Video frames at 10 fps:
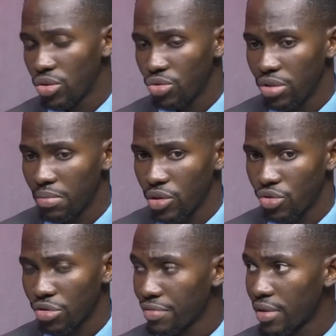to the
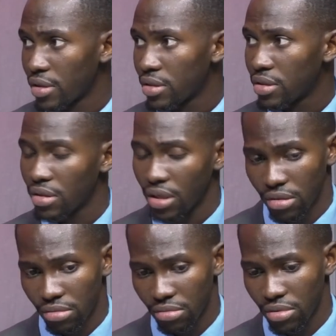Ministry of Health,
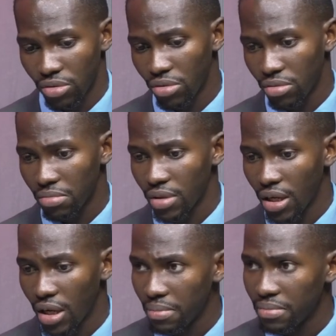and you know,
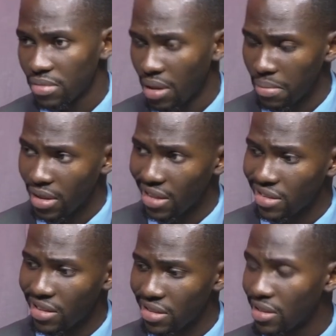
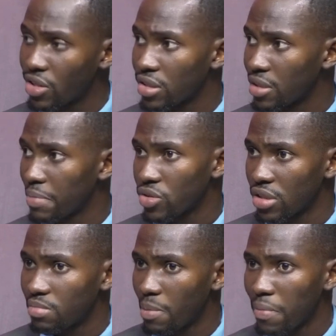let this security
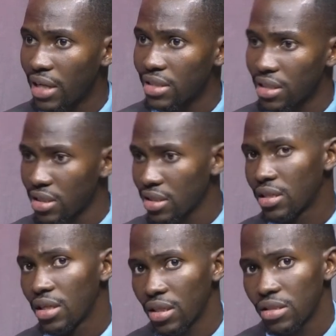personnel be planted
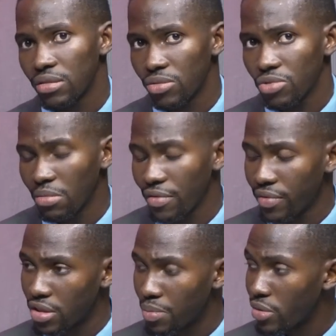at some of
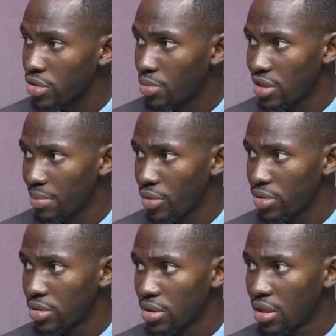these porous border
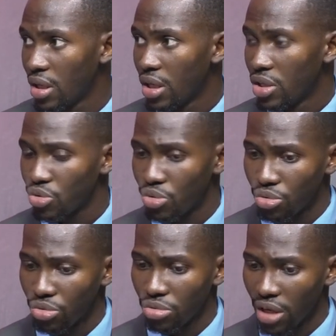points
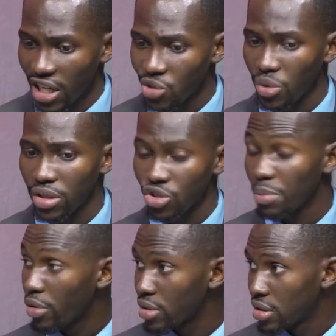to actually
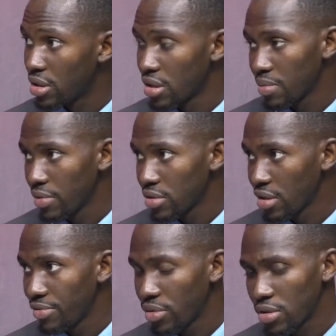support the response
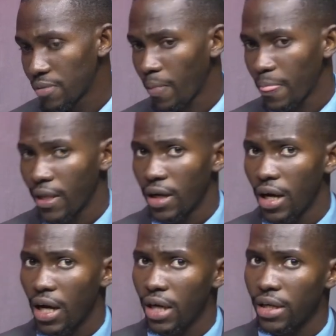efforts.
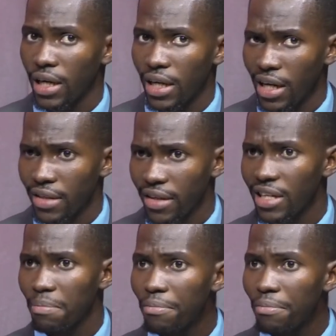And I think the